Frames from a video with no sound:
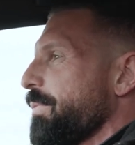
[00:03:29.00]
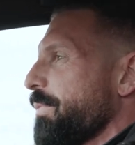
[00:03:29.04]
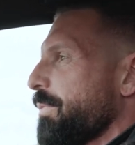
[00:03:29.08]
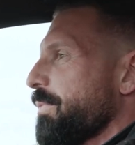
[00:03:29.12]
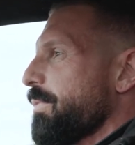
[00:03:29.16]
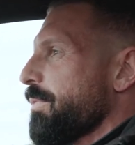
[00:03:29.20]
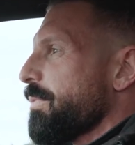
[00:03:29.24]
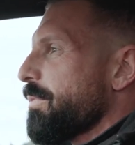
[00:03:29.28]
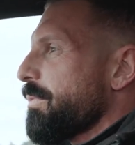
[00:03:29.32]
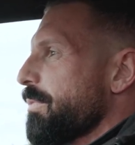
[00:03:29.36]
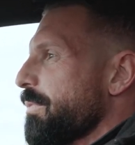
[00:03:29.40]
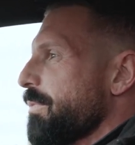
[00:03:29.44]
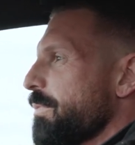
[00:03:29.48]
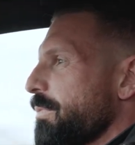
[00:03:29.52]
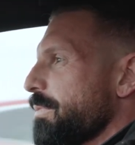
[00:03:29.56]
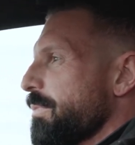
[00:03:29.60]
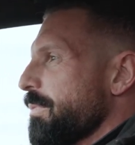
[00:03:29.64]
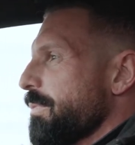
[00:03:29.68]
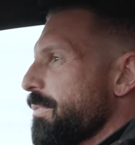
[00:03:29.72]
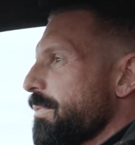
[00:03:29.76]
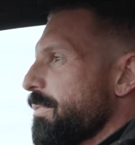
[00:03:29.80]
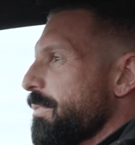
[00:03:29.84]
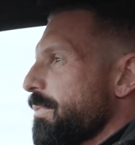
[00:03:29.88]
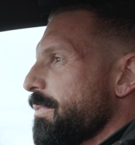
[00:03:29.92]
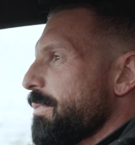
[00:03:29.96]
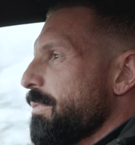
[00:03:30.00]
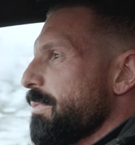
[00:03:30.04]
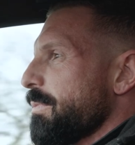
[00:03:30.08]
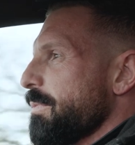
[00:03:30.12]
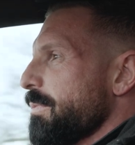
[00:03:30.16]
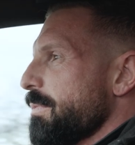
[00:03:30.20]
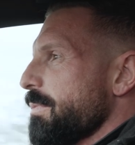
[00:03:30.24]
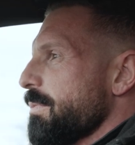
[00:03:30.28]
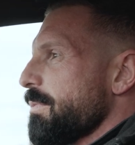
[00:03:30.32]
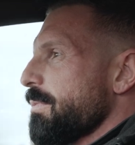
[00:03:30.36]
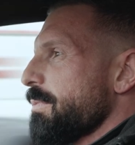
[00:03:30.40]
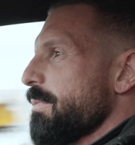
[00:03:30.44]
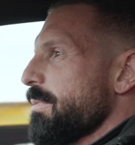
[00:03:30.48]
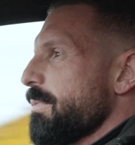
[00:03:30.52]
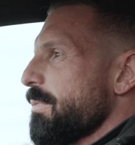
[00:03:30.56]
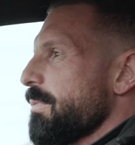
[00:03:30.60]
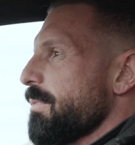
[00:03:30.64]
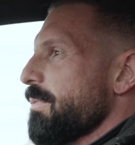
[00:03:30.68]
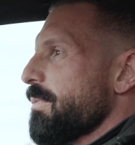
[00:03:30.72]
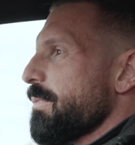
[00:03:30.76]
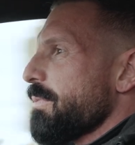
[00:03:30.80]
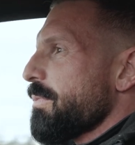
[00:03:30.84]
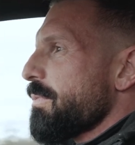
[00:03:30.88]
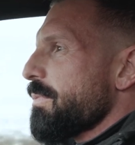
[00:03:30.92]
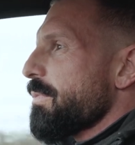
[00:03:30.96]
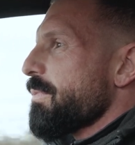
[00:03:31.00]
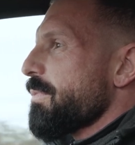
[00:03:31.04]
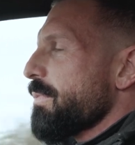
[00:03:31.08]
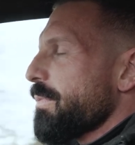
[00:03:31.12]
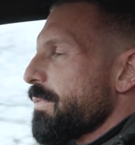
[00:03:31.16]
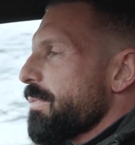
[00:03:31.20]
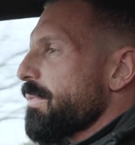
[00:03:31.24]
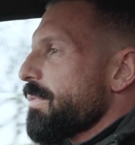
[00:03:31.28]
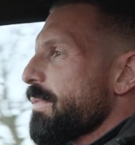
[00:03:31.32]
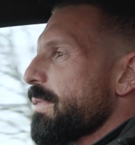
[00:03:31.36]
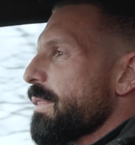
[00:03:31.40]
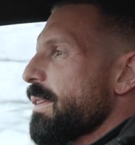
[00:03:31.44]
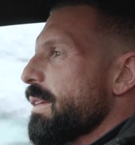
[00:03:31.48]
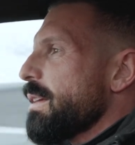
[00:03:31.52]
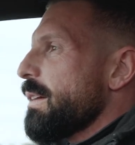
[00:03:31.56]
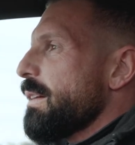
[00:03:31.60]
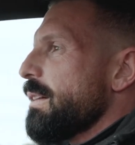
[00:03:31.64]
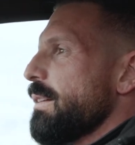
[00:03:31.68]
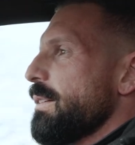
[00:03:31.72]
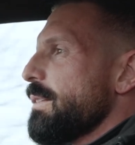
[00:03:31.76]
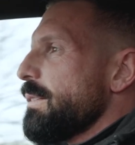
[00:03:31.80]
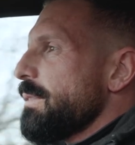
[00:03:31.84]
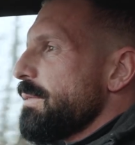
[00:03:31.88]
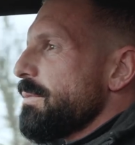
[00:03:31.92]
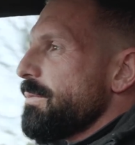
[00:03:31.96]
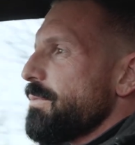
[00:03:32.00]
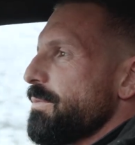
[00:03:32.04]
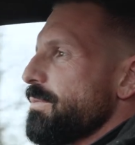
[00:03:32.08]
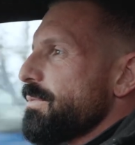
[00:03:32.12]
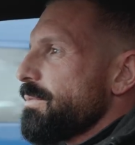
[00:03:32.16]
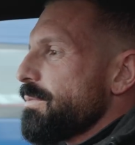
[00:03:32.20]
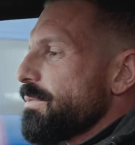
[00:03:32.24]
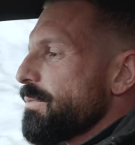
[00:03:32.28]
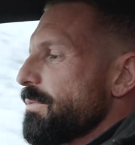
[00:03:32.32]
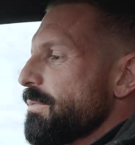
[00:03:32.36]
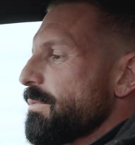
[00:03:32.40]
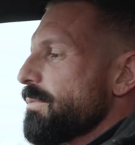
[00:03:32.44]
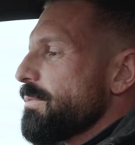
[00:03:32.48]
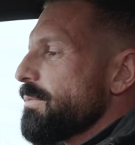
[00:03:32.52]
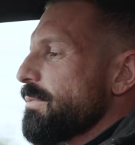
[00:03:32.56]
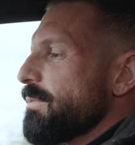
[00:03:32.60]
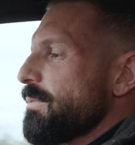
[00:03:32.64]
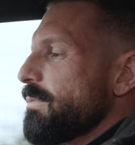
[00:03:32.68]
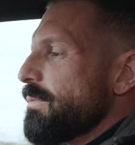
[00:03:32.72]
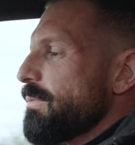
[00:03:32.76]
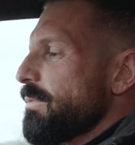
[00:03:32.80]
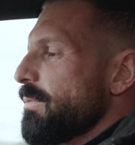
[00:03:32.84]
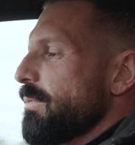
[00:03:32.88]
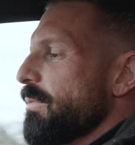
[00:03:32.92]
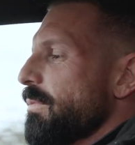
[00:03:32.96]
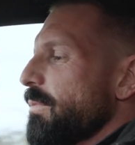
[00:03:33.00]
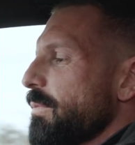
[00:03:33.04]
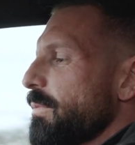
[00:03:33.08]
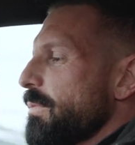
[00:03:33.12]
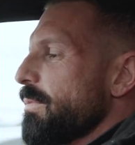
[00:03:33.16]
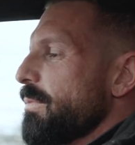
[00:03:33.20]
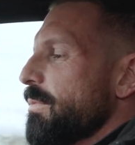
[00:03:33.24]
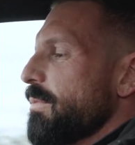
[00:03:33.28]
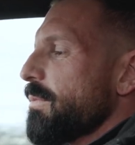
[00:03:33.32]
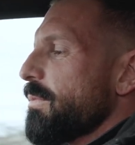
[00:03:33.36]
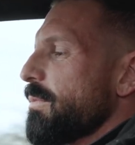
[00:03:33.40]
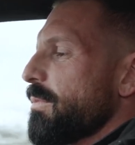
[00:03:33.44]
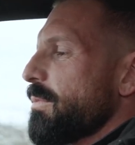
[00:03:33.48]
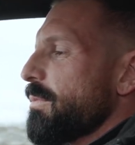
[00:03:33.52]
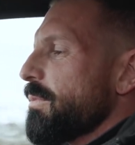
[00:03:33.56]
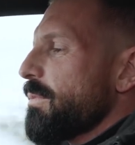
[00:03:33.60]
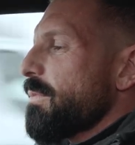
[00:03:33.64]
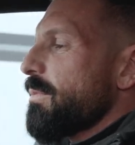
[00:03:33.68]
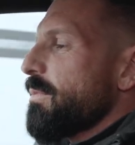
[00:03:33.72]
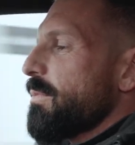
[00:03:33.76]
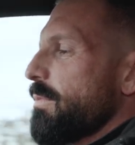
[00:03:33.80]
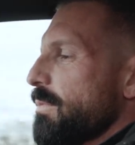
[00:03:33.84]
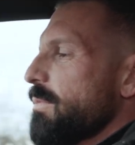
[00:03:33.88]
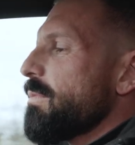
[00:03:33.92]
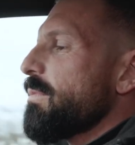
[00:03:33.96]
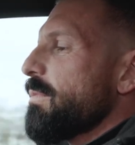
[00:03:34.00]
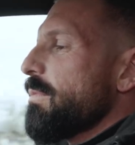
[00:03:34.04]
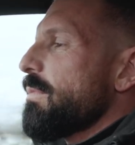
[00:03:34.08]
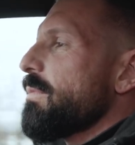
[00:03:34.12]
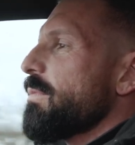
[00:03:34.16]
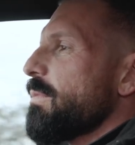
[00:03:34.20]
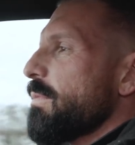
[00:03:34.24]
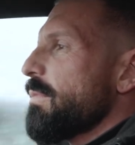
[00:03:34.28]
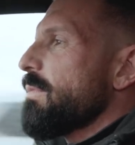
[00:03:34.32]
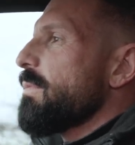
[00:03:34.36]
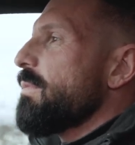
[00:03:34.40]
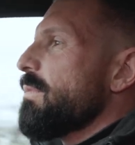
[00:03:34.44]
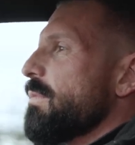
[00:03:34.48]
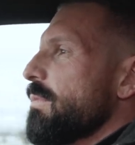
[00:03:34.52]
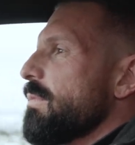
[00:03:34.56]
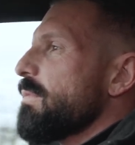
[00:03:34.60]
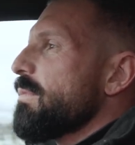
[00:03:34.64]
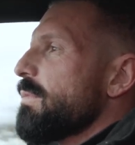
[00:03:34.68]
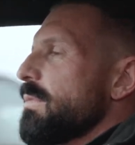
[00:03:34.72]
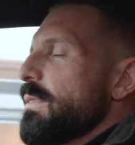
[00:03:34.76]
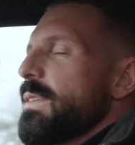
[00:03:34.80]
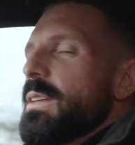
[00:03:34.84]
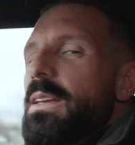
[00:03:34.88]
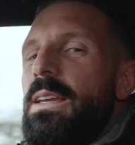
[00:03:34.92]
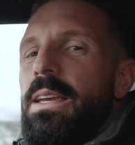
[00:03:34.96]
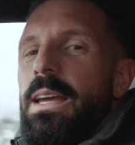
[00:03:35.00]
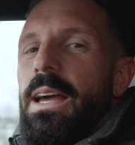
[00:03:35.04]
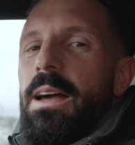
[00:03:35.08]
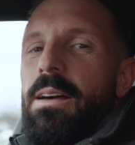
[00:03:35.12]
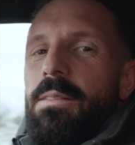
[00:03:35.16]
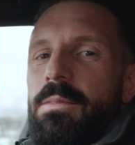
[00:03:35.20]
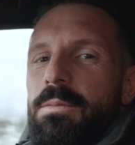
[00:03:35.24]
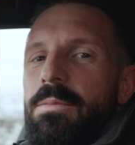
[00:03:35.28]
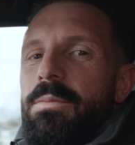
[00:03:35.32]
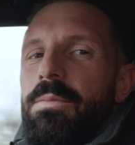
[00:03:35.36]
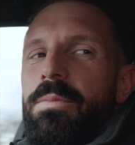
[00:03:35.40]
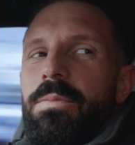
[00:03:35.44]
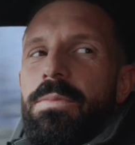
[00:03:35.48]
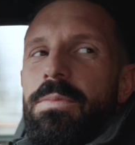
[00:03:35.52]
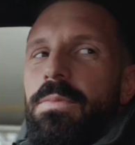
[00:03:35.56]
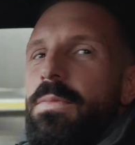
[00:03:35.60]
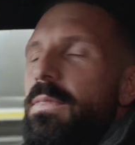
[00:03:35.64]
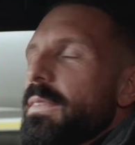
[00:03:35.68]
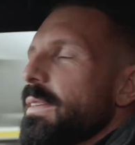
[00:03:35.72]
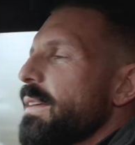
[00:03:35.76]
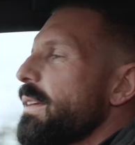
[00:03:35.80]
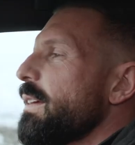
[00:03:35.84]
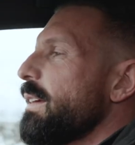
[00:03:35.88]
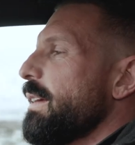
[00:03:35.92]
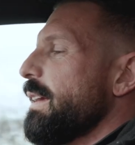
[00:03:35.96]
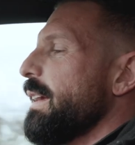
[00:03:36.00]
And also as well, isn't so the cylinder shut down, obviously that you said you're still getting only 30 miles per gallon.